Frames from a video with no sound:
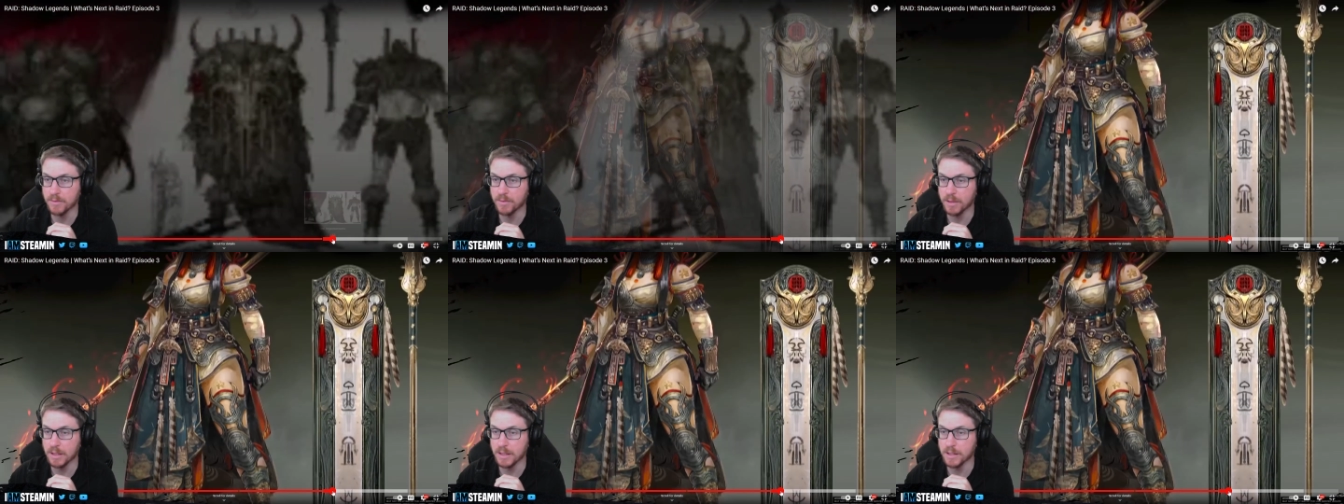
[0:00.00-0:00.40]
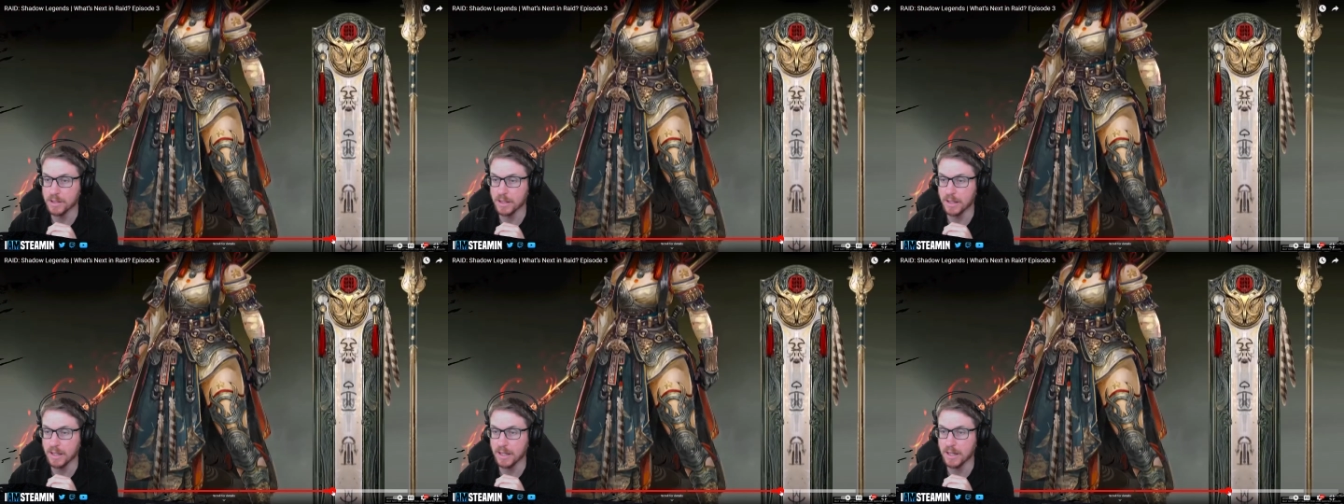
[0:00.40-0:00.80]
I can
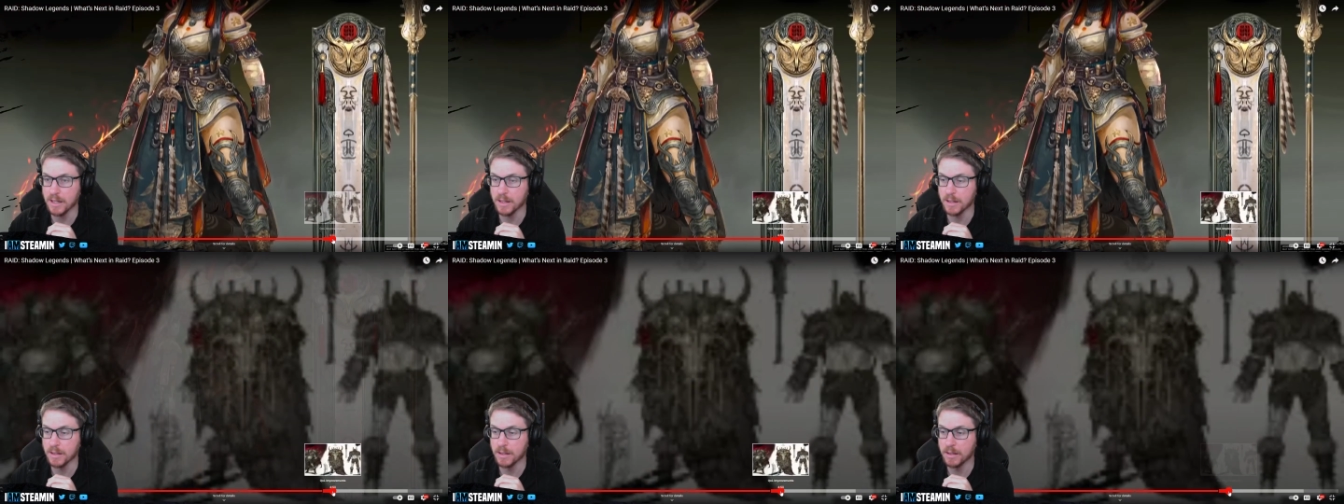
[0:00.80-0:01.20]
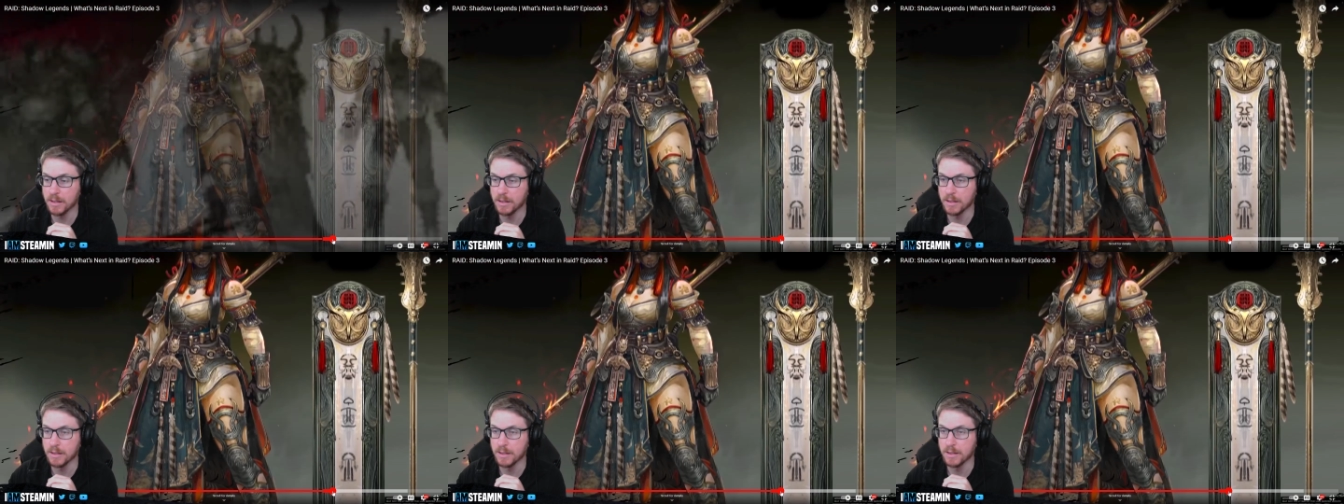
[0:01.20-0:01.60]
actually get it.
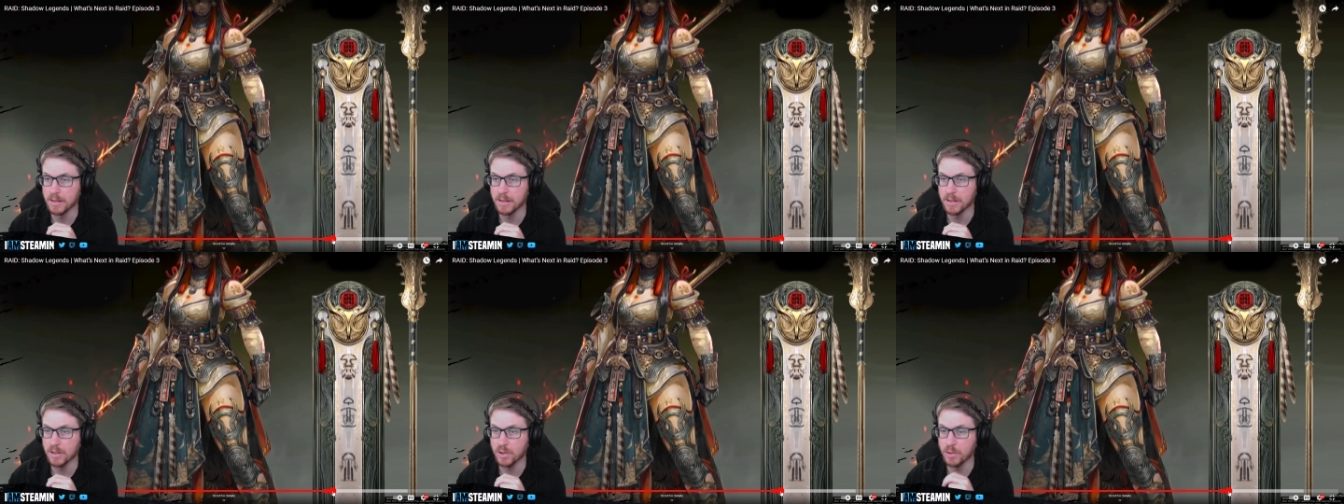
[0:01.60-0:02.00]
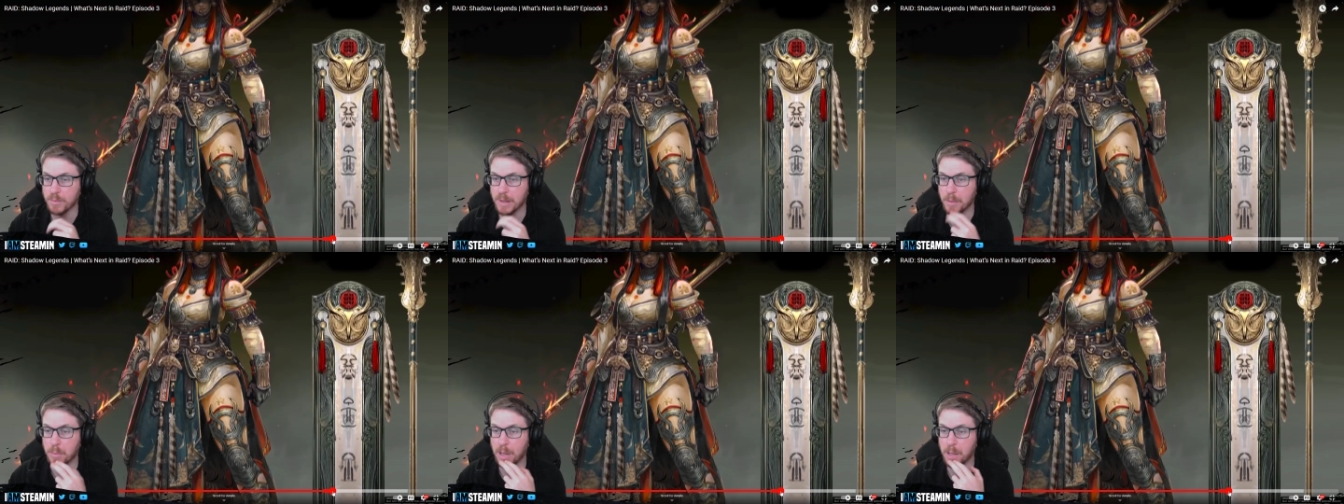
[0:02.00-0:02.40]
Could
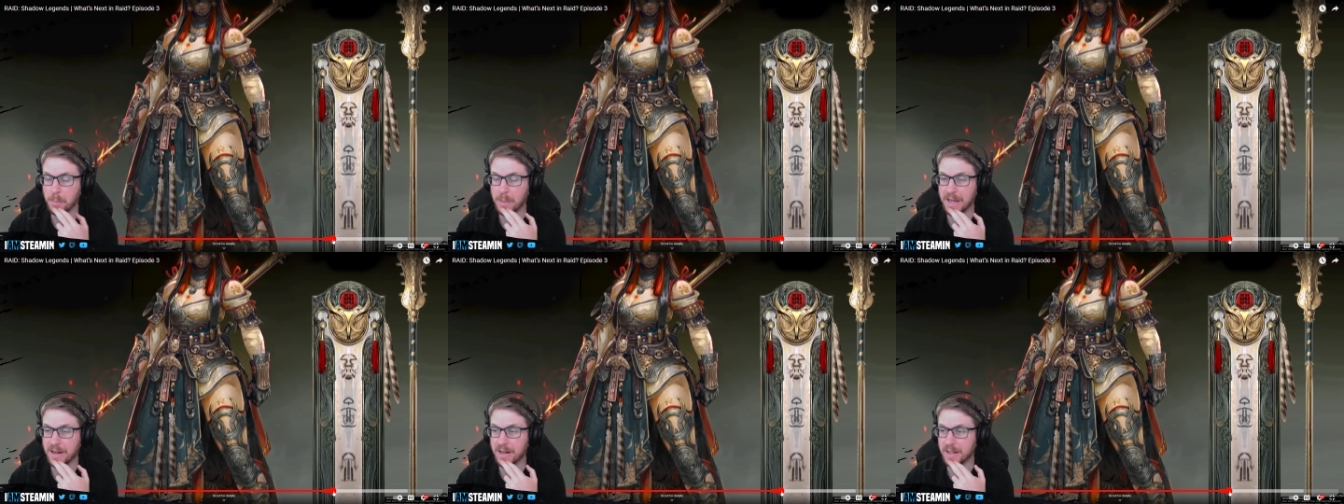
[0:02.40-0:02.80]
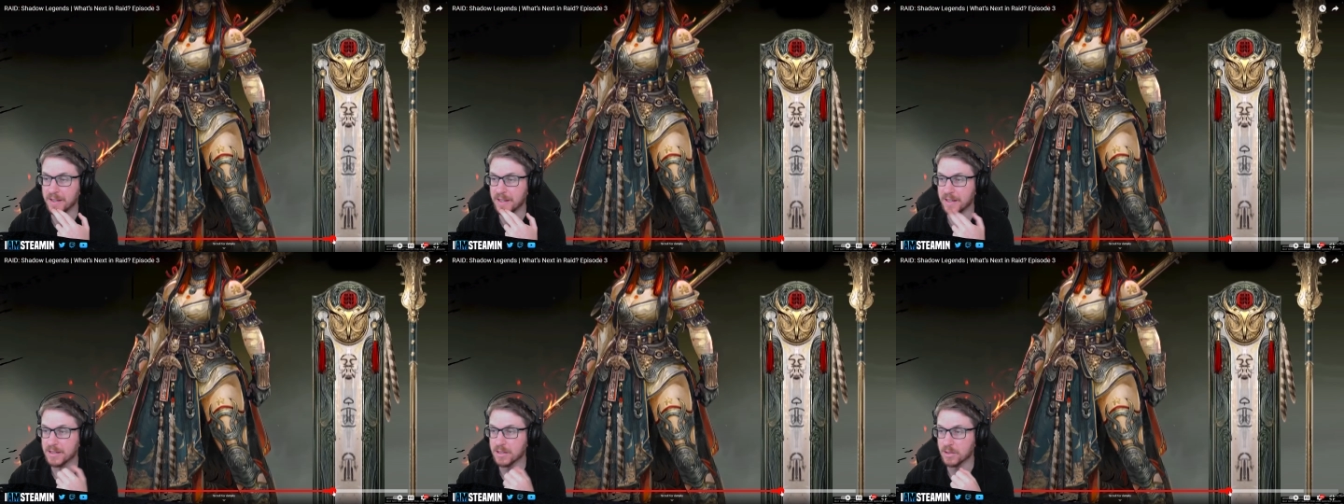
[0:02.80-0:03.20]
be a barbarian,
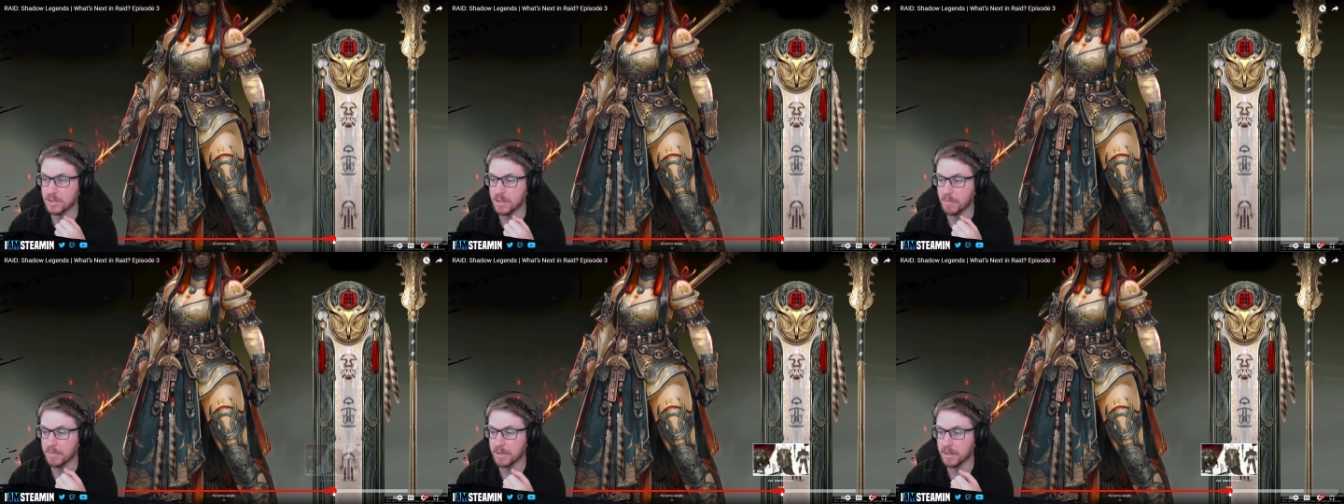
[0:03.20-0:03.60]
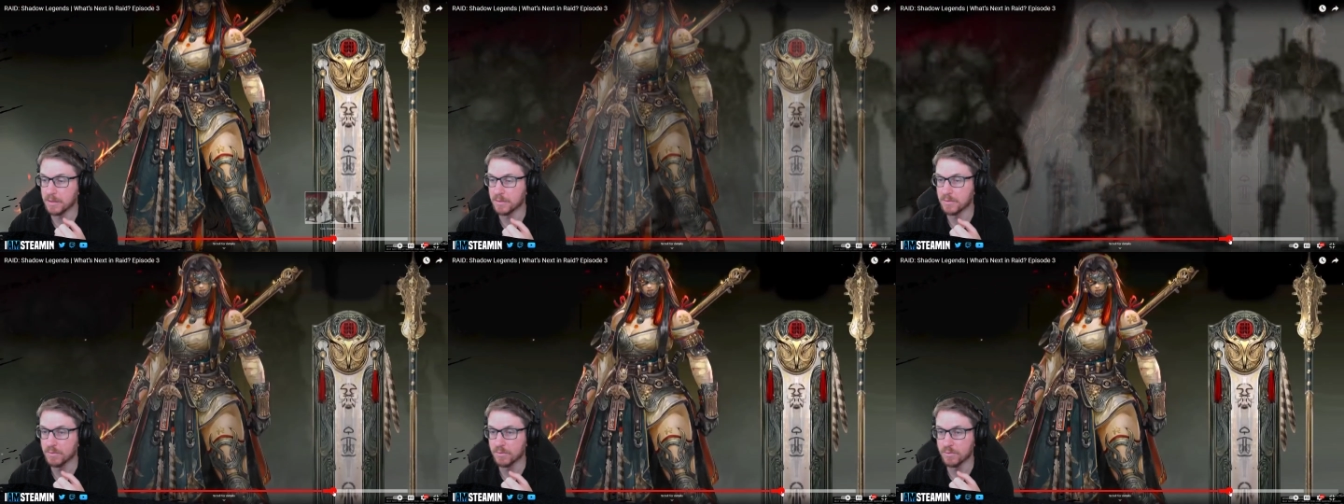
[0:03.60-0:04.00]
this, or something.